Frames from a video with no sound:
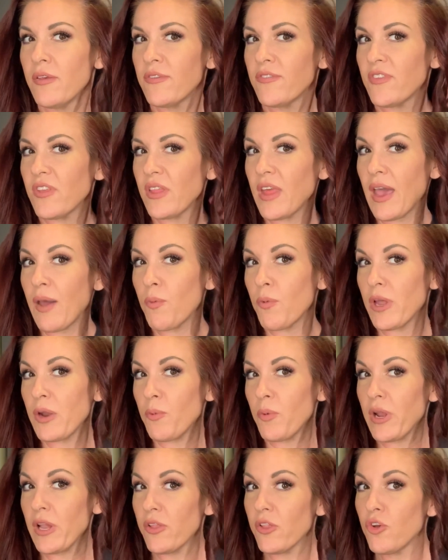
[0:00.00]
see that one I
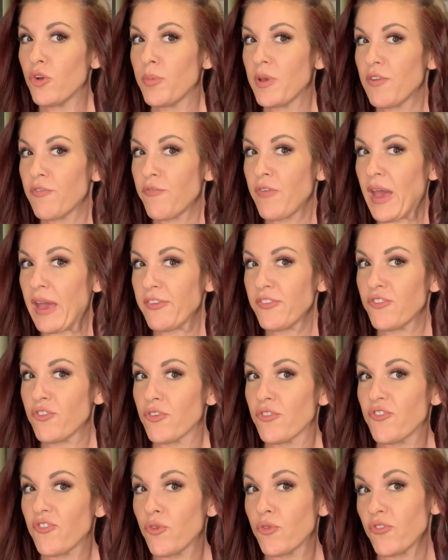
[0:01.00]
went a little bit faster
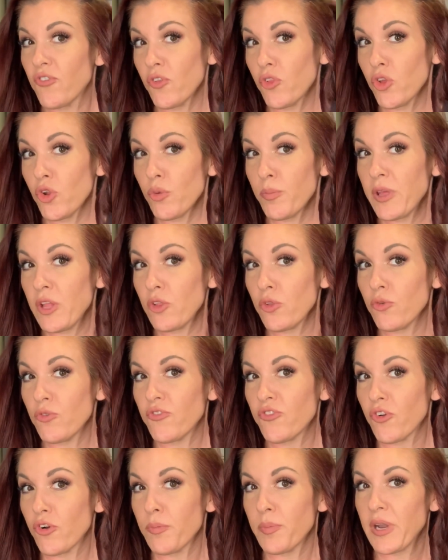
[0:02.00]
so it's a little bit
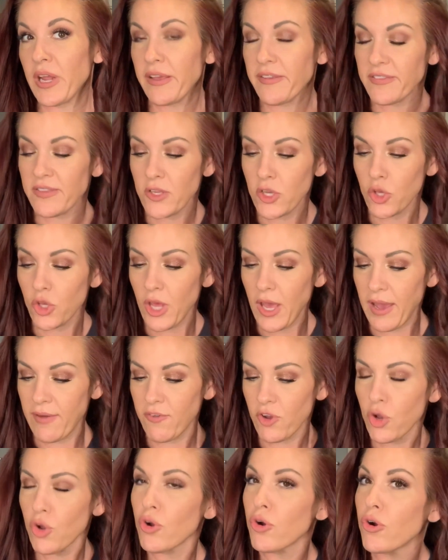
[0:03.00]
looser, but I still have a
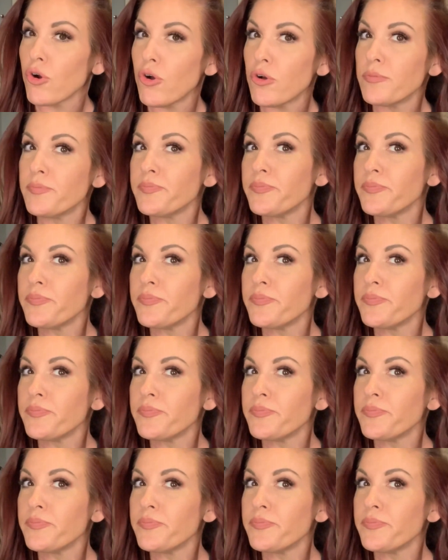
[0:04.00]
curl.